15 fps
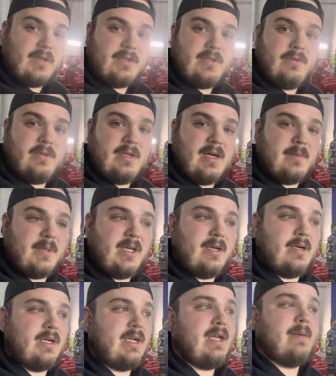to the
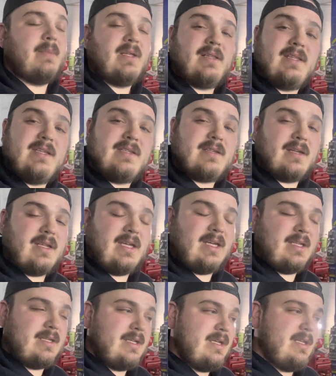Dominator. I'm at least going to
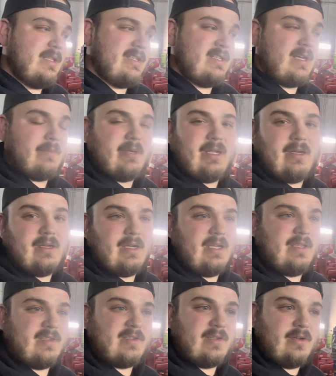get the Dominator
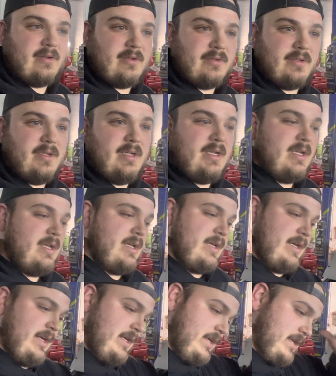installed,
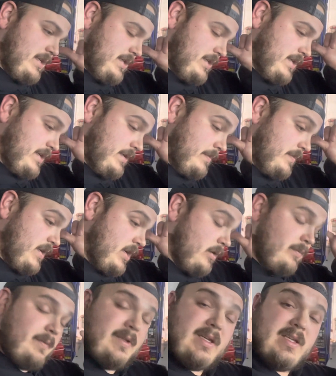and
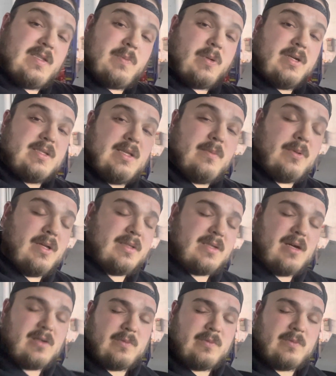hopefully it's pretty simple. I'll talk